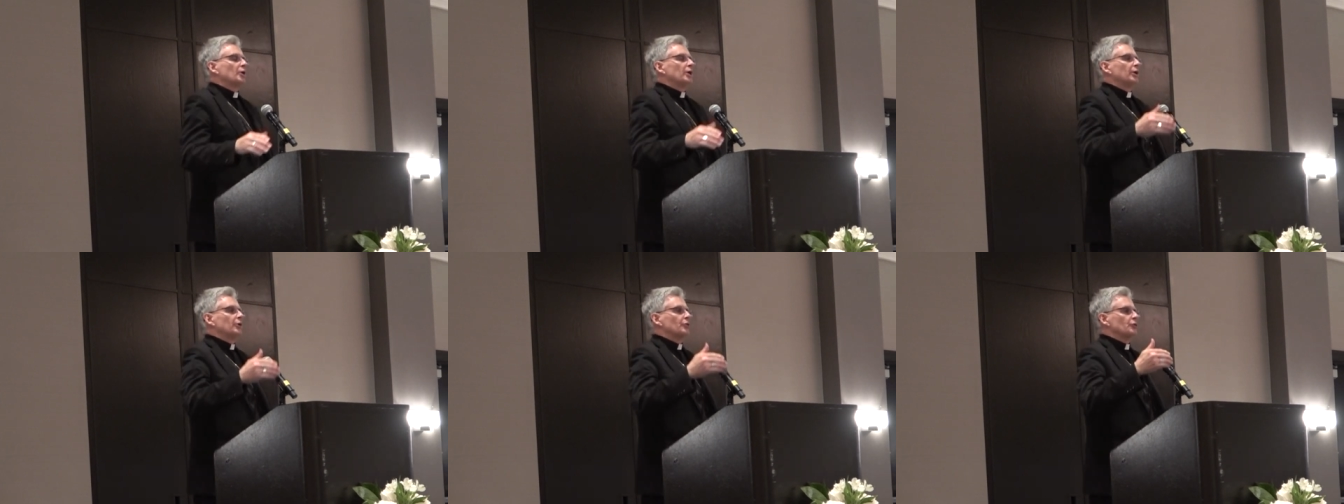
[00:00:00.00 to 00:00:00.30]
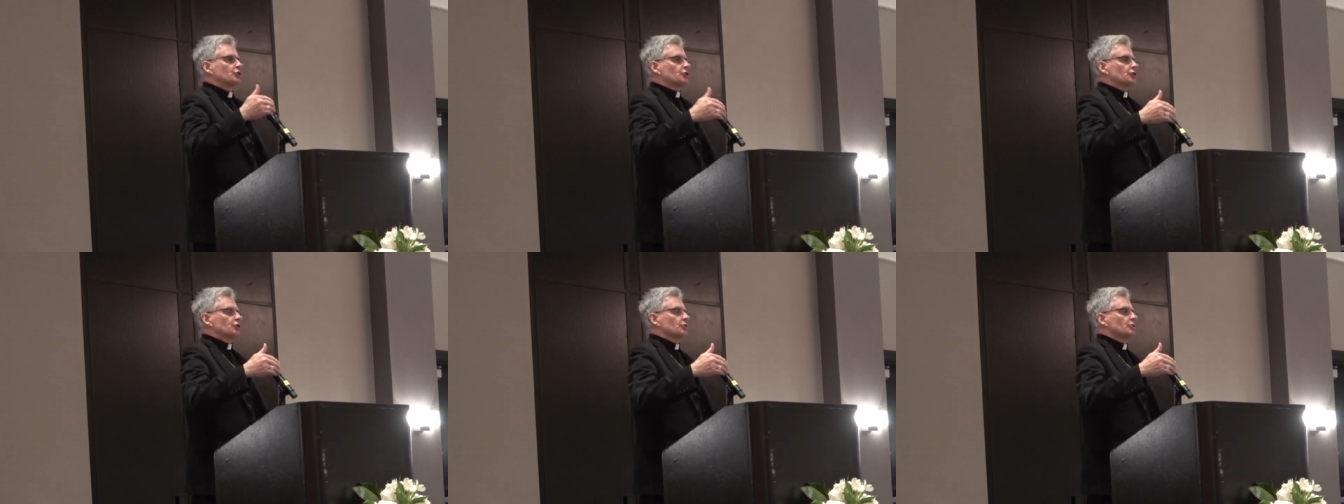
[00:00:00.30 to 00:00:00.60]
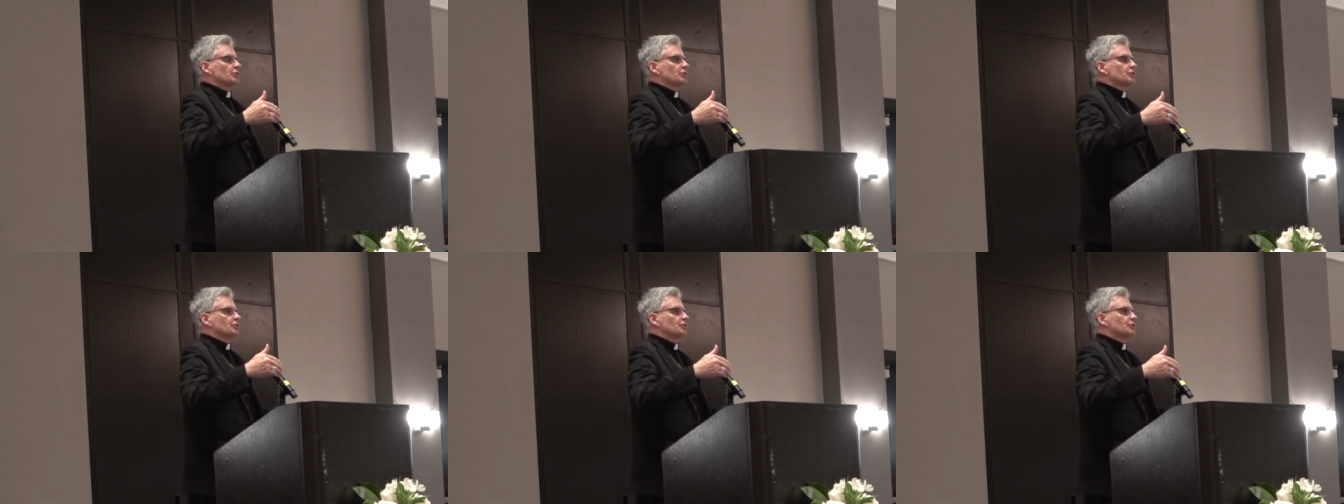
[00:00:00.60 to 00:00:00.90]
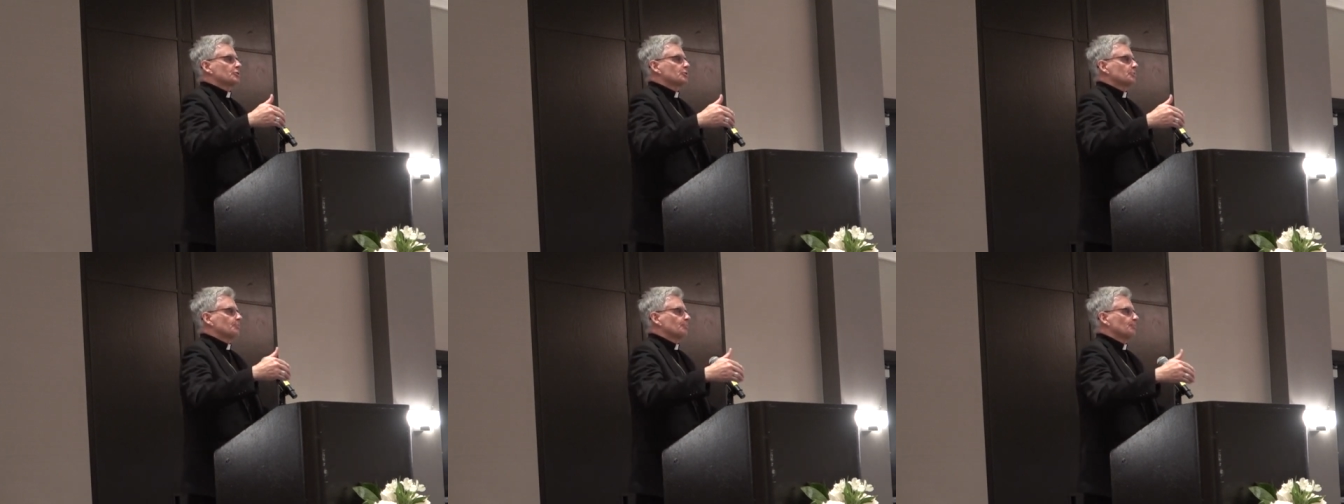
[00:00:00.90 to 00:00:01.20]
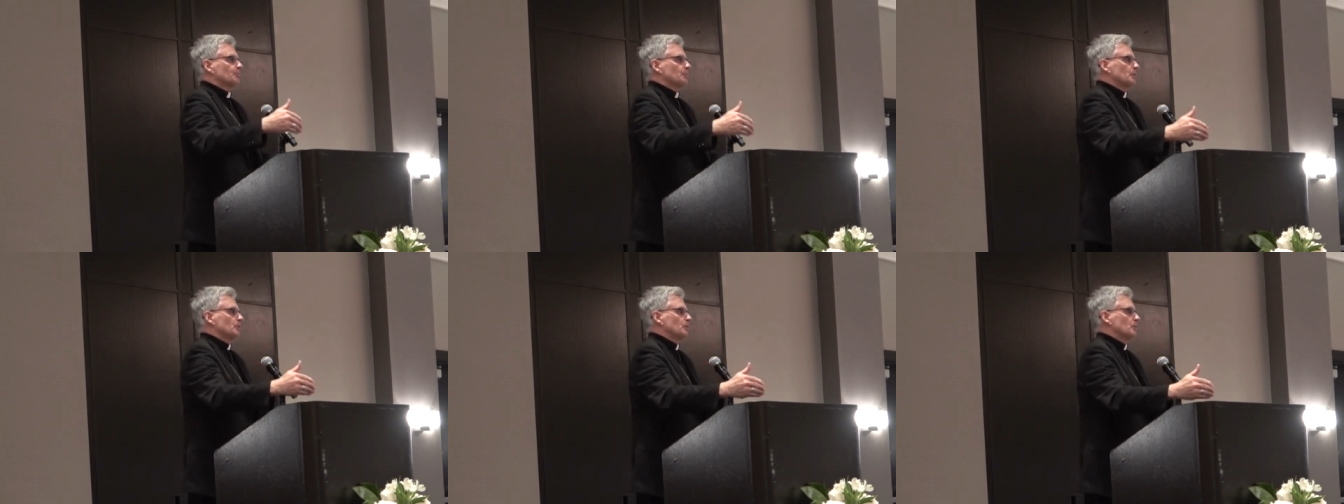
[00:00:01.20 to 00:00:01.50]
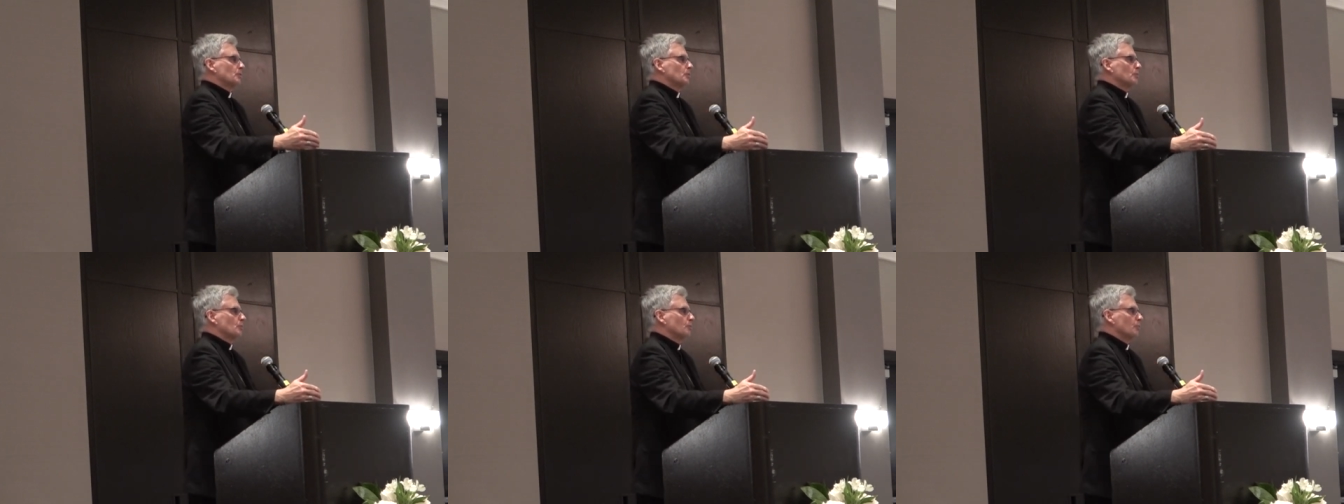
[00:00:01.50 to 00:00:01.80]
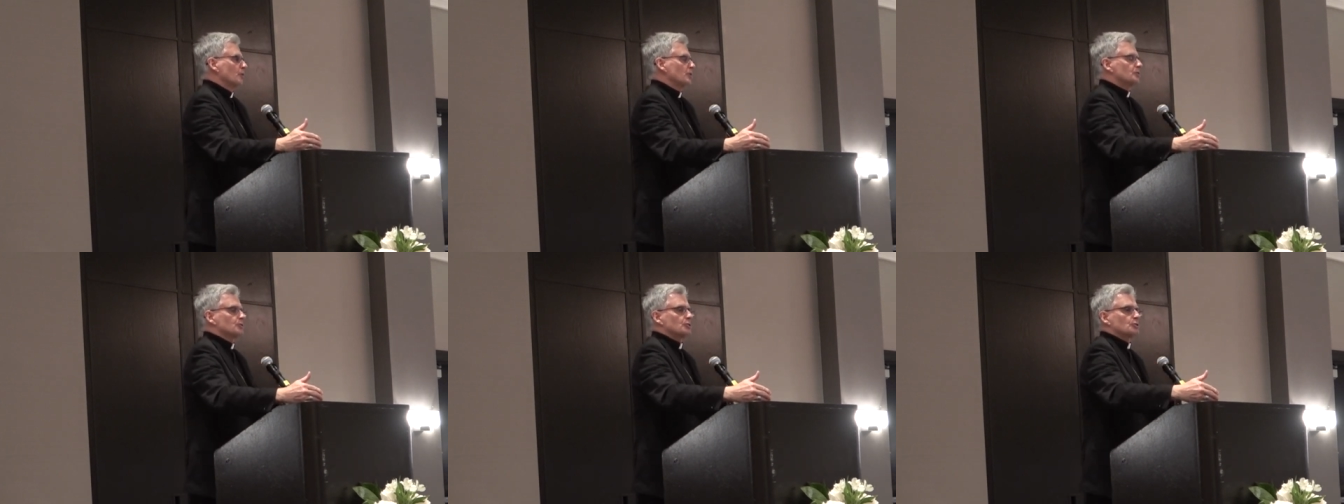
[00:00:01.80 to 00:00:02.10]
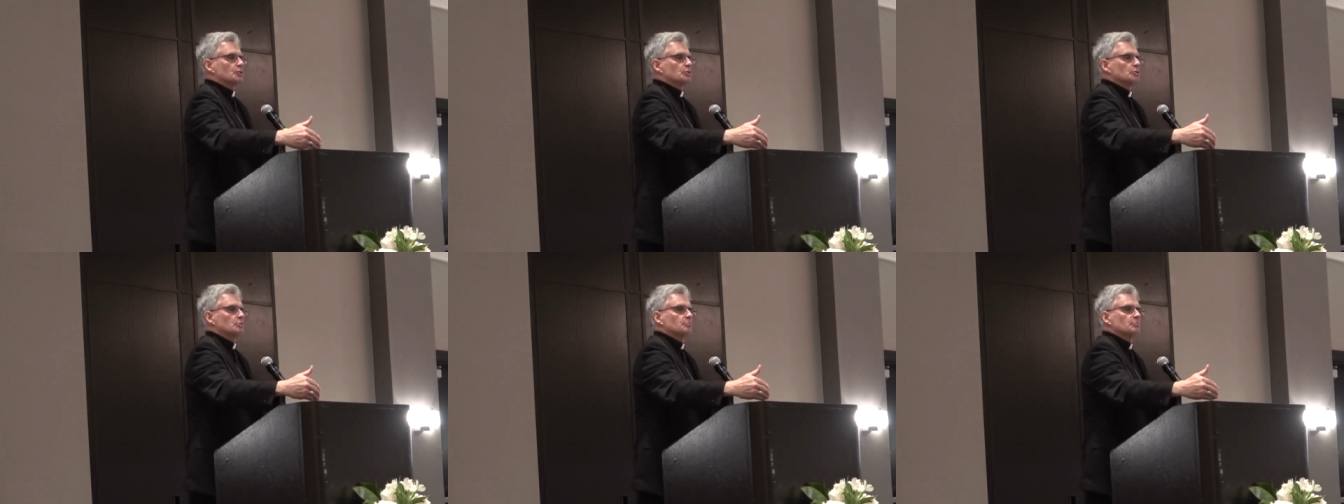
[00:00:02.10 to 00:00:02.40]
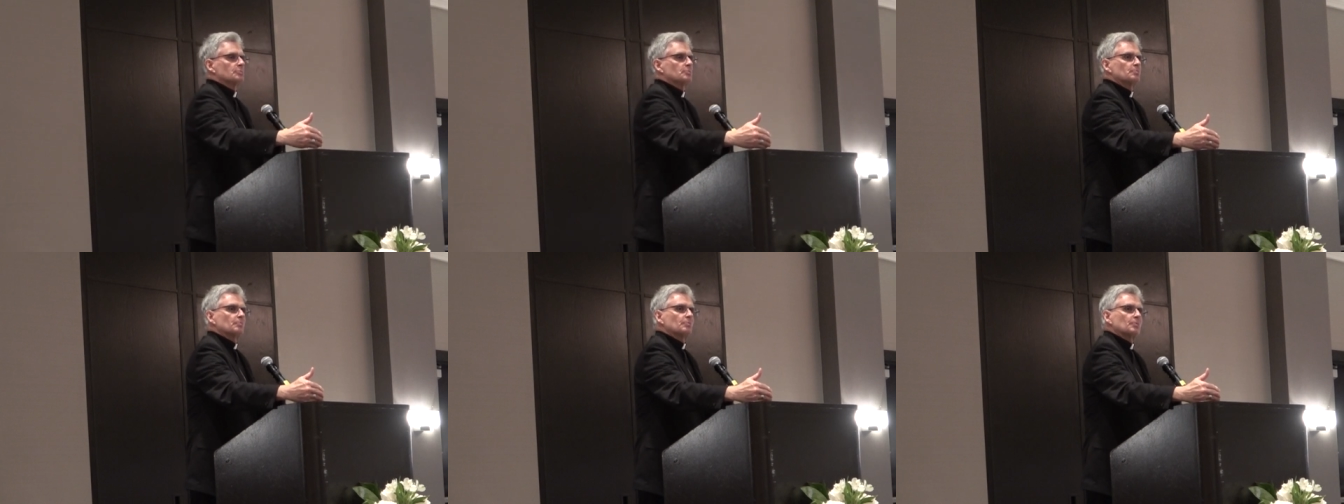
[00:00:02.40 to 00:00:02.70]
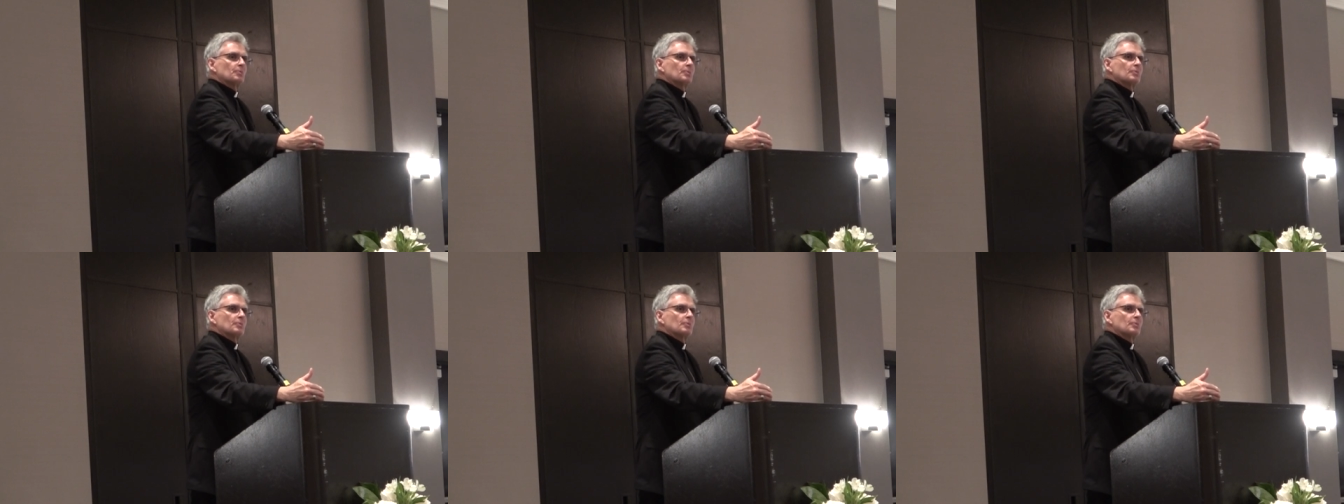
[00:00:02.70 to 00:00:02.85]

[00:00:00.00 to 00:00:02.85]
In the church, racism,